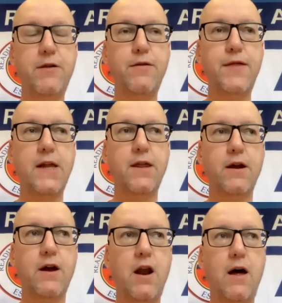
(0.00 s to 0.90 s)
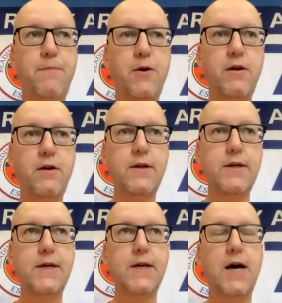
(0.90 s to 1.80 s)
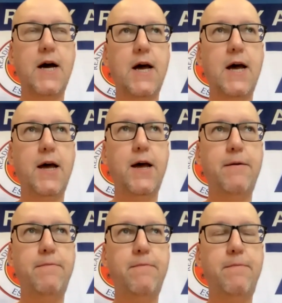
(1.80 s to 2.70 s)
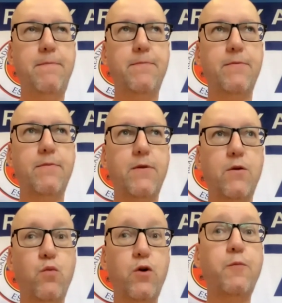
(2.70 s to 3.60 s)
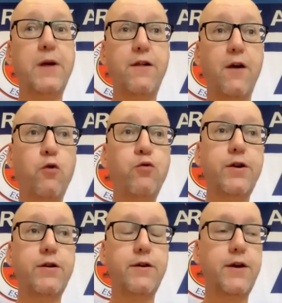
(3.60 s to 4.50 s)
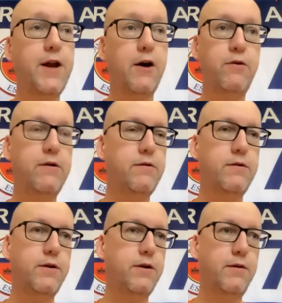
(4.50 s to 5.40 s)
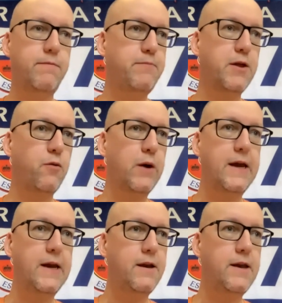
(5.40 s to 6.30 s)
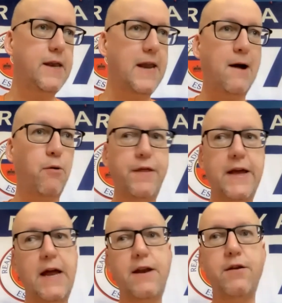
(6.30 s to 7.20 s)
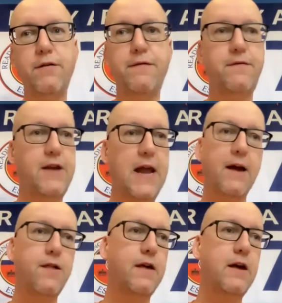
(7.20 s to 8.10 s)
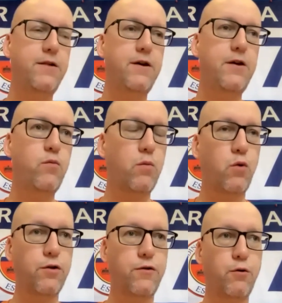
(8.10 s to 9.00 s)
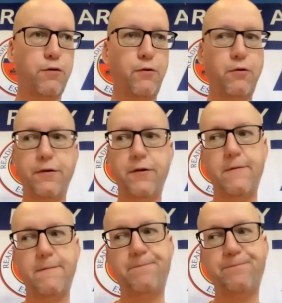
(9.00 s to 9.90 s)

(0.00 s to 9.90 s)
Do you think the club will be sold? Between now and the end of next season, what's your thoughts?